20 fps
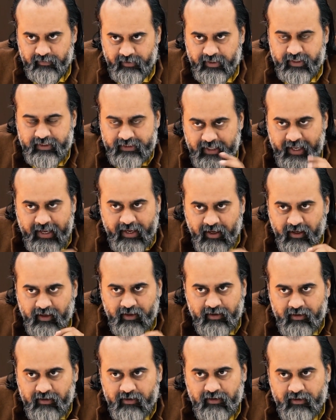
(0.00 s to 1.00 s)
It is like
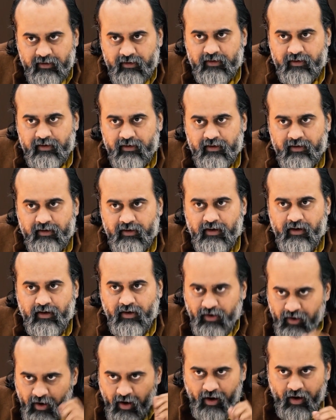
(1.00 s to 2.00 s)
a
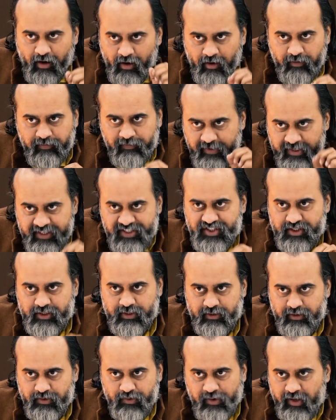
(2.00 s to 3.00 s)
law of nature.
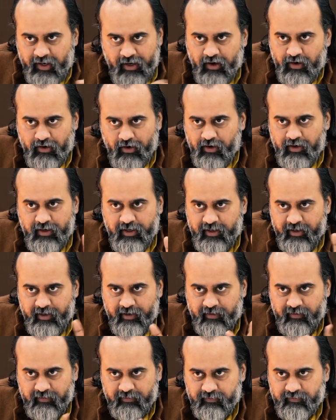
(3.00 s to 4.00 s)
You cannot alter
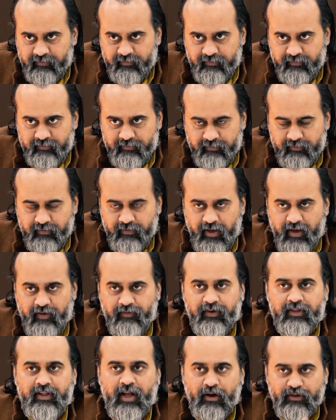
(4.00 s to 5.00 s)
it.
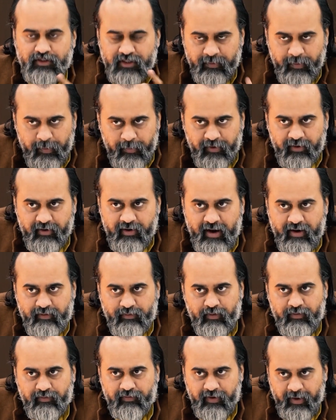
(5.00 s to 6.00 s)
If 1,000 people try
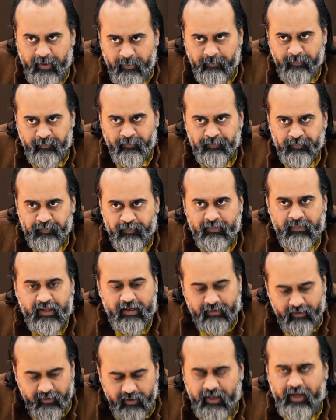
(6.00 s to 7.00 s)
for fame,
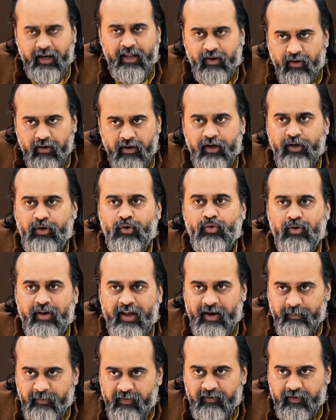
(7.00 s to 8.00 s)
really only 2
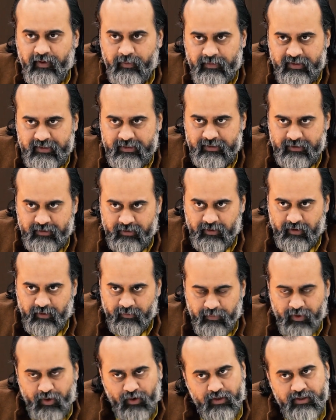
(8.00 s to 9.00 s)
can be famous.
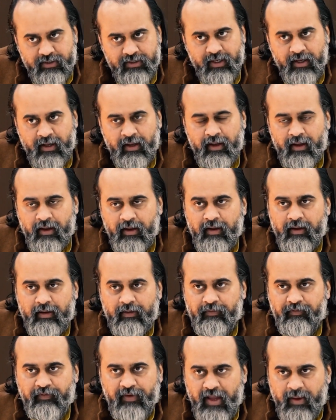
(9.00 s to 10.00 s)
Because
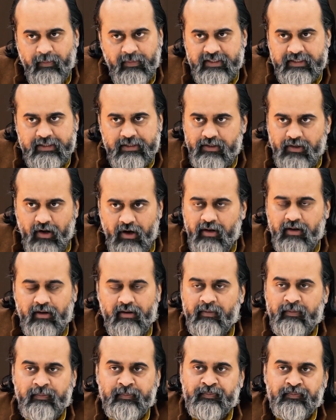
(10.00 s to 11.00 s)
fame is
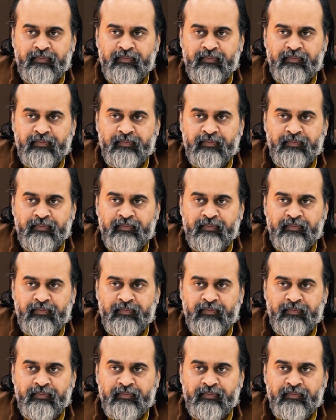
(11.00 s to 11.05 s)
not